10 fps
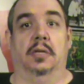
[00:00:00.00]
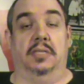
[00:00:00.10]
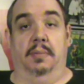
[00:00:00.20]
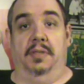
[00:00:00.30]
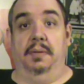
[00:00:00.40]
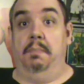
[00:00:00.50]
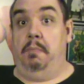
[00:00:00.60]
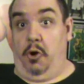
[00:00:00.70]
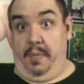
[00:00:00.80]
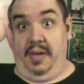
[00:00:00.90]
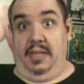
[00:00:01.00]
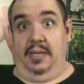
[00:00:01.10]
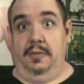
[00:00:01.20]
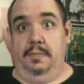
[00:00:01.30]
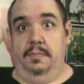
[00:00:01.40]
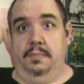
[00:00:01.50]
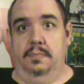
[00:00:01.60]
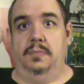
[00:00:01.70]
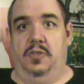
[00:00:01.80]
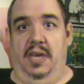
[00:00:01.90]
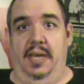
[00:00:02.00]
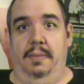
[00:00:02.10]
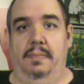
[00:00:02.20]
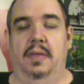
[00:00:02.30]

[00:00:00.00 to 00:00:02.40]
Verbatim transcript: Some of them permanently. Okay.